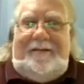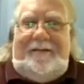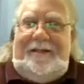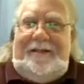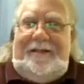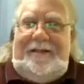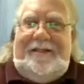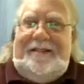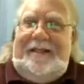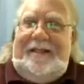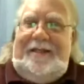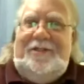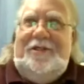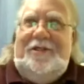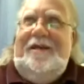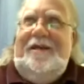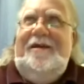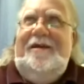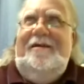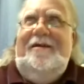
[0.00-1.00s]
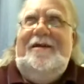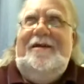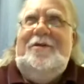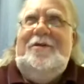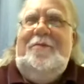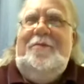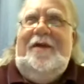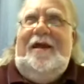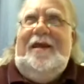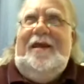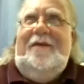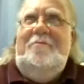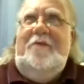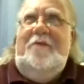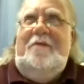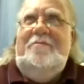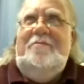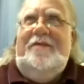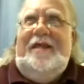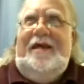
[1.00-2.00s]
such a character. But I can
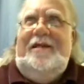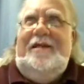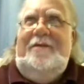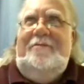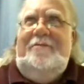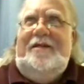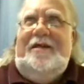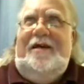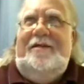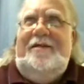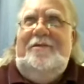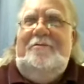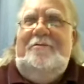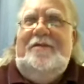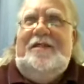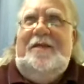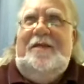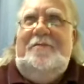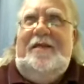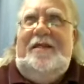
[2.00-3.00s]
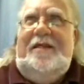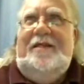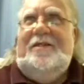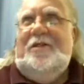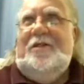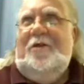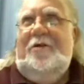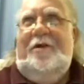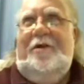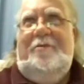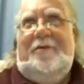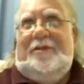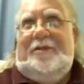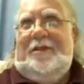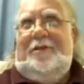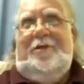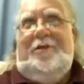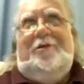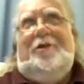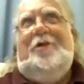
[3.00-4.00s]
remember that every time there was something you disagreed with,
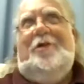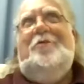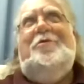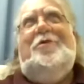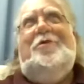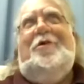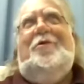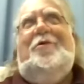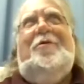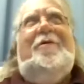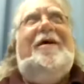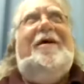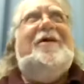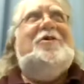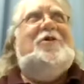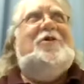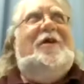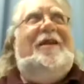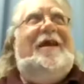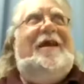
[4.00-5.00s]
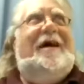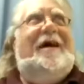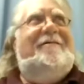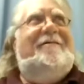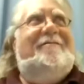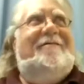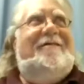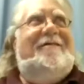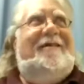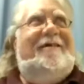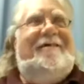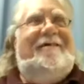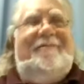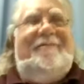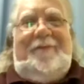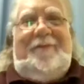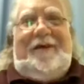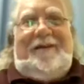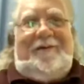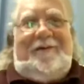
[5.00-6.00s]
you'd hear the correction loud and clear
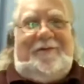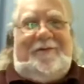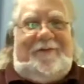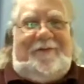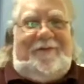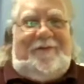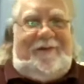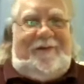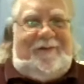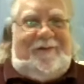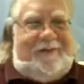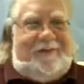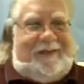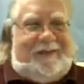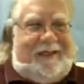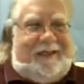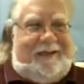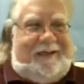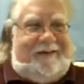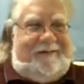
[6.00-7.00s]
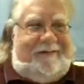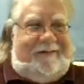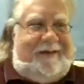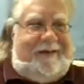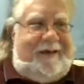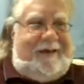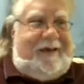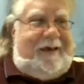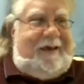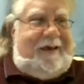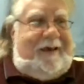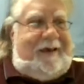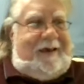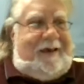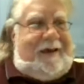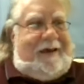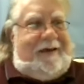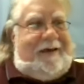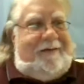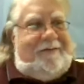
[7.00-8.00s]
bellow through the whole theater.
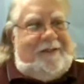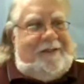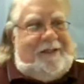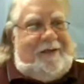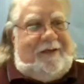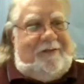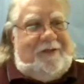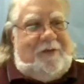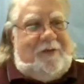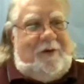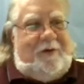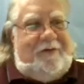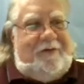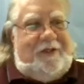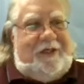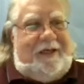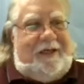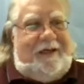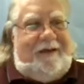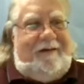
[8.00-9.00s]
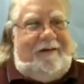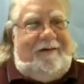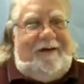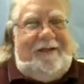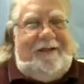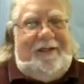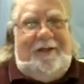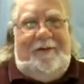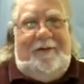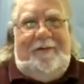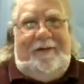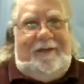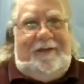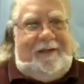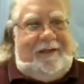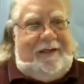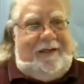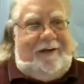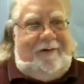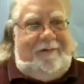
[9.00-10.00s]
And it was those moments you hang on to. And,
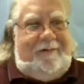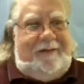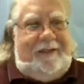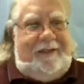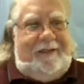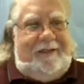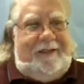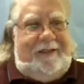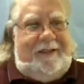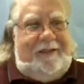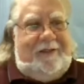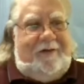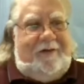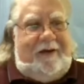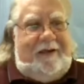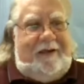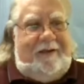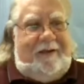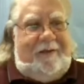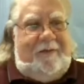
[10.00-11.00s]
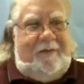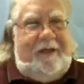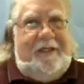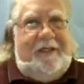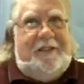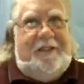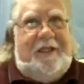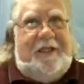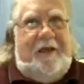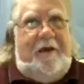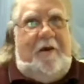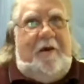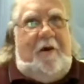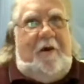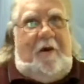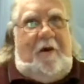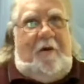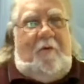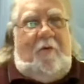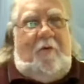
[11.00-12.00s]
you know, he's greatly missed.
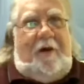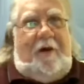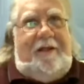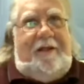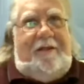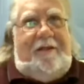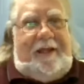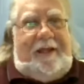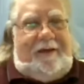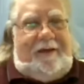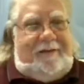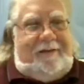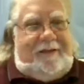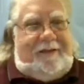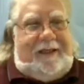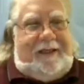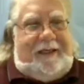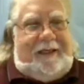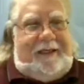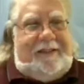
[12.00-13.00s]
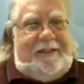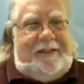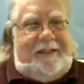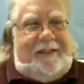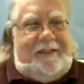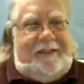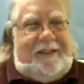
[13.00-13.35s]
One of the other things is